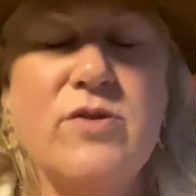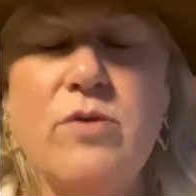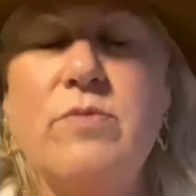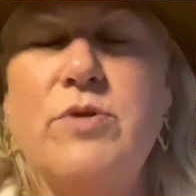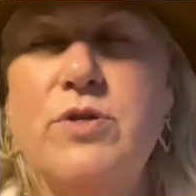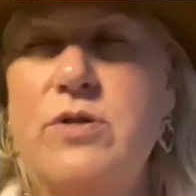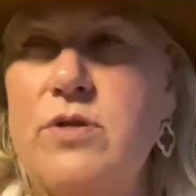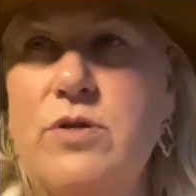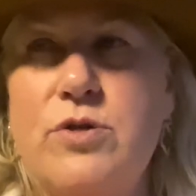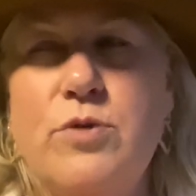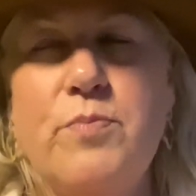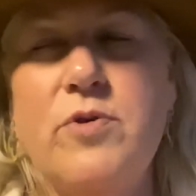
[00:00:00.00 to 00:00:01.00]
So it was just
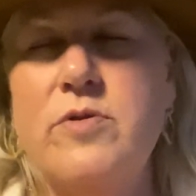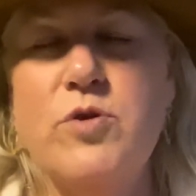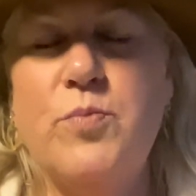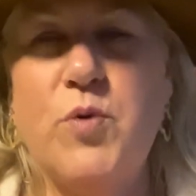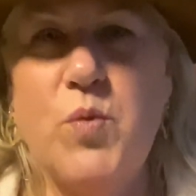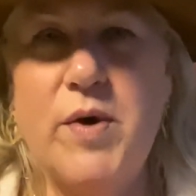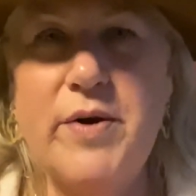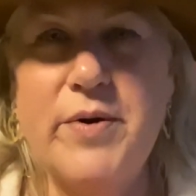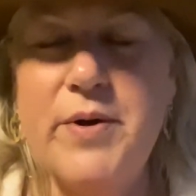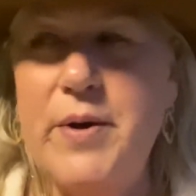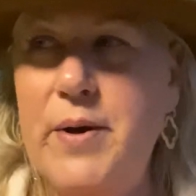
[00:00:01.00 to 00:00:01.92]
super super weird.